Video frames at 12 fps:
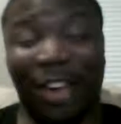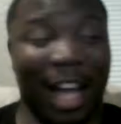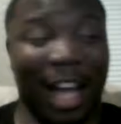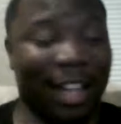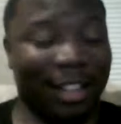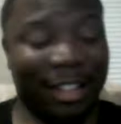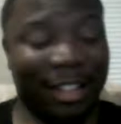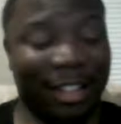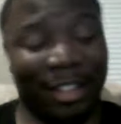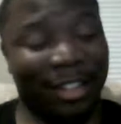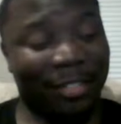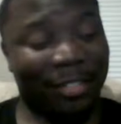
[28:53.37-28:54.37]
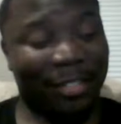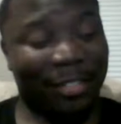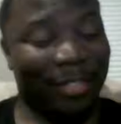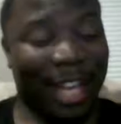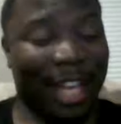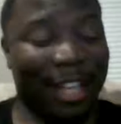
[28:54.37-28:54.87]
I look,
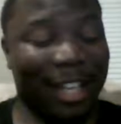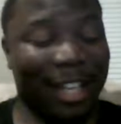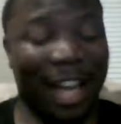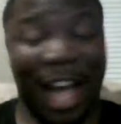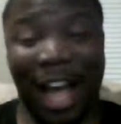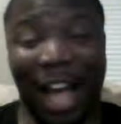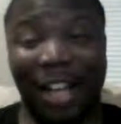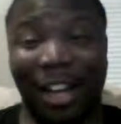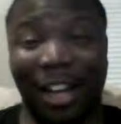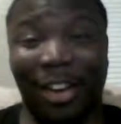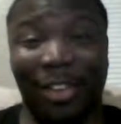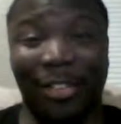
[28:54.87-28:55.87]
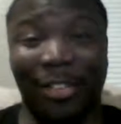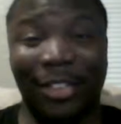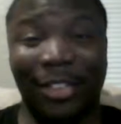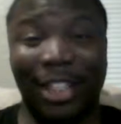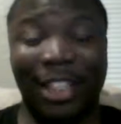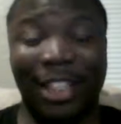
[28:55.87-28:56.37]
man. I
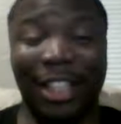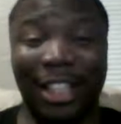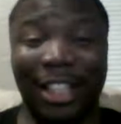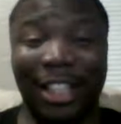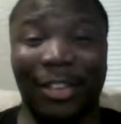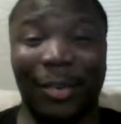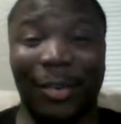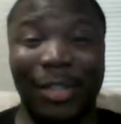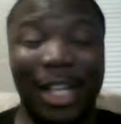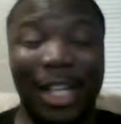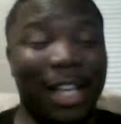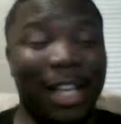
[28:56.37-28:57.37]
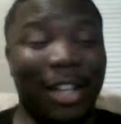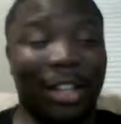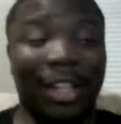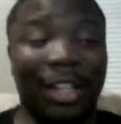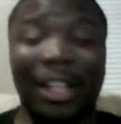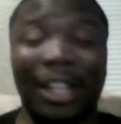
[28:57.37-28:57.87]
know the Eagles.
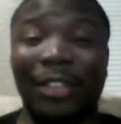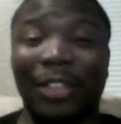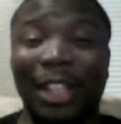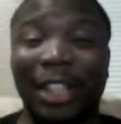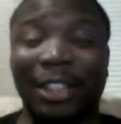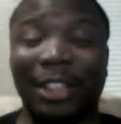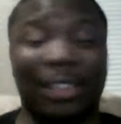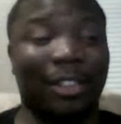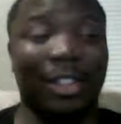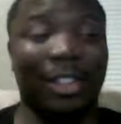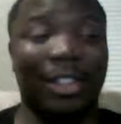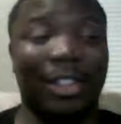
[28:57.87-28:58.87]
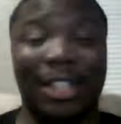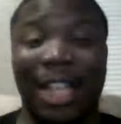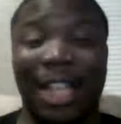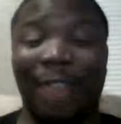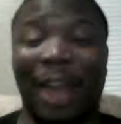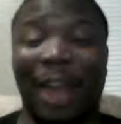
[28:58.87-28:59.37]
They're getting what they deserve. Look,
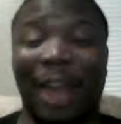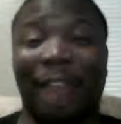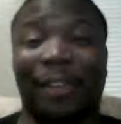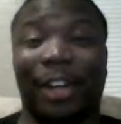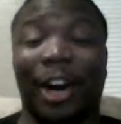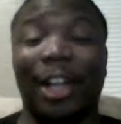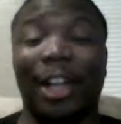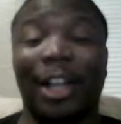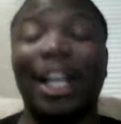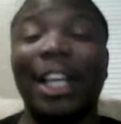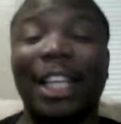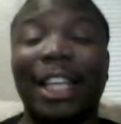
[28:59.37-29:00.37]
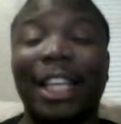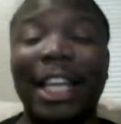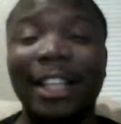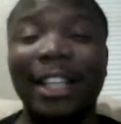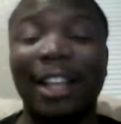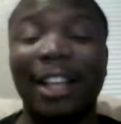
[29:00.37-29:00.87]
Sam Bradford hurt
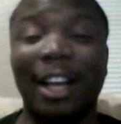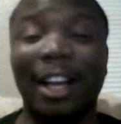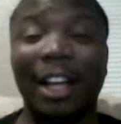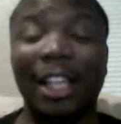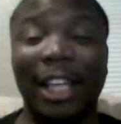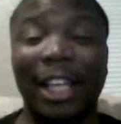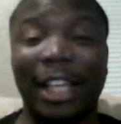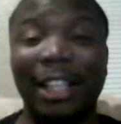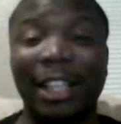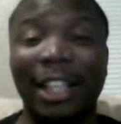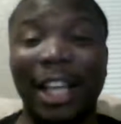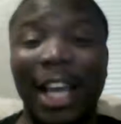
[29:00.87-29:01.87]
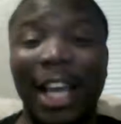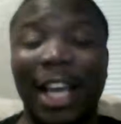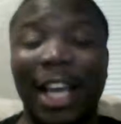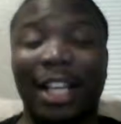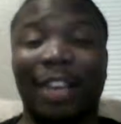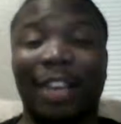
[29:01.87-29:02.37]
again,
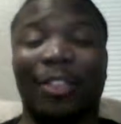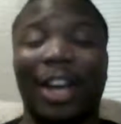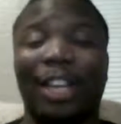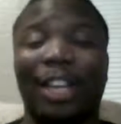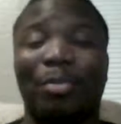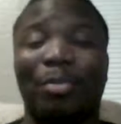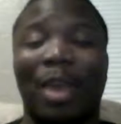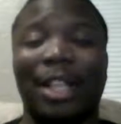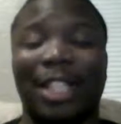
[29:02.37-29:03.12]
and they're running Mark